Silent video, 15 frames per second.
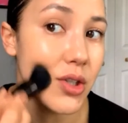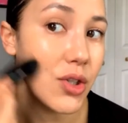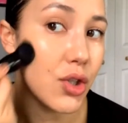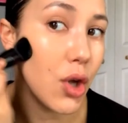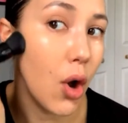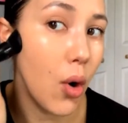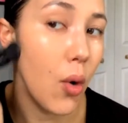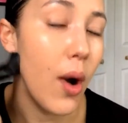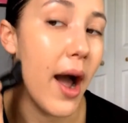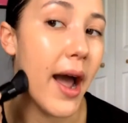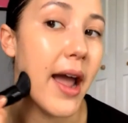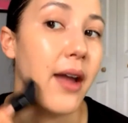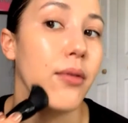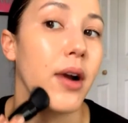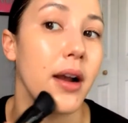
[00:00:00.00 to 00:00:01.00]
So
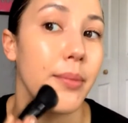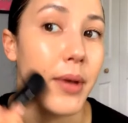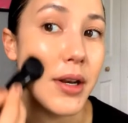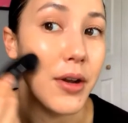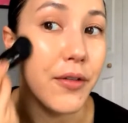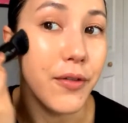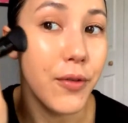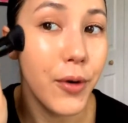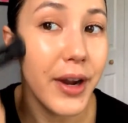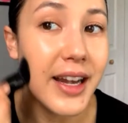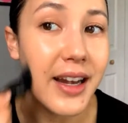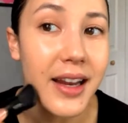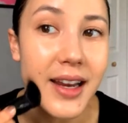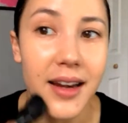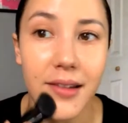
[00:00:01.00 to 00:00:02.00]
I recommend
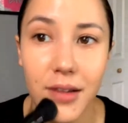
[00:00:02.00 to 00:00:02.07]
avoiding